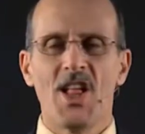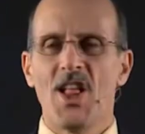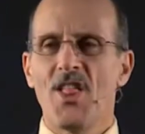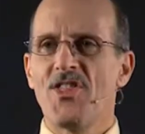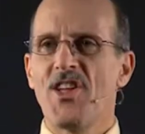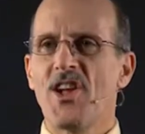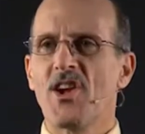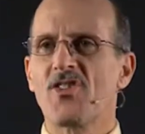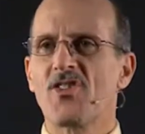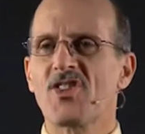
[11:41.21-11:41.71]

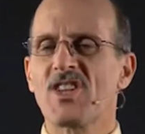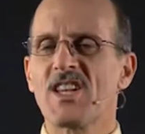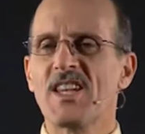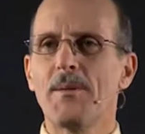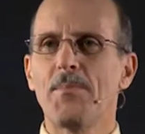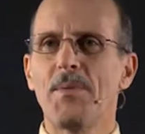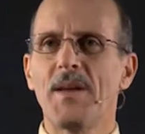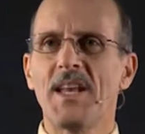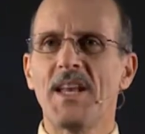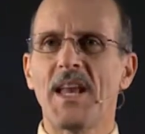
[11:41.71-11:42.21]
They are
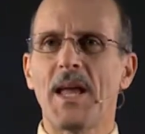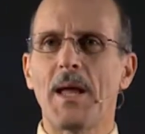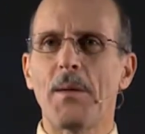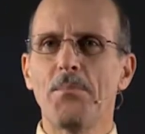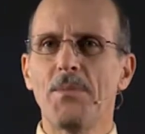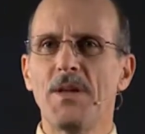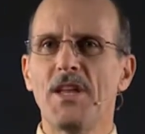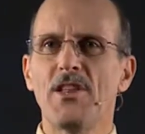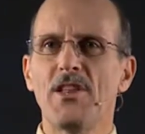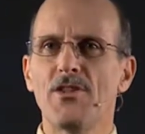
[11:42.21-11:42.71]
sleeping a
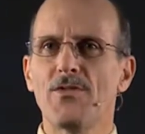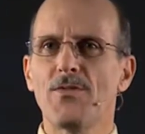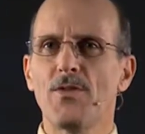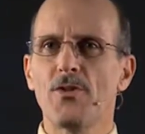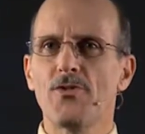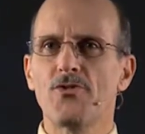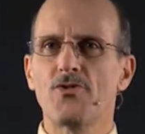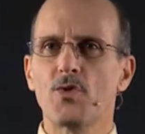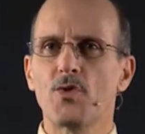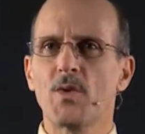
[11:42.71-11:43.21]

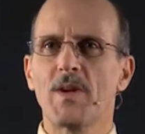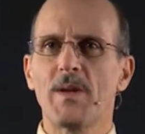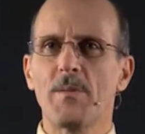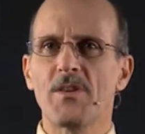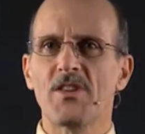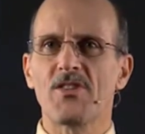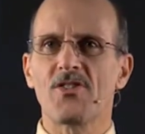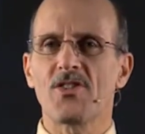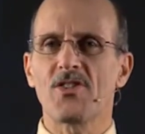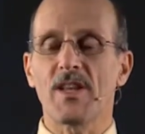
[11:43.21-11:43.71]
peaceful,
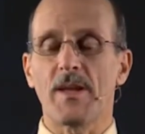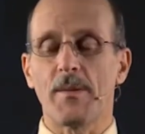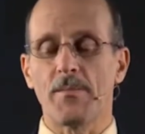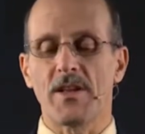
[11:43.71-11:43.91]
dreamless sleep.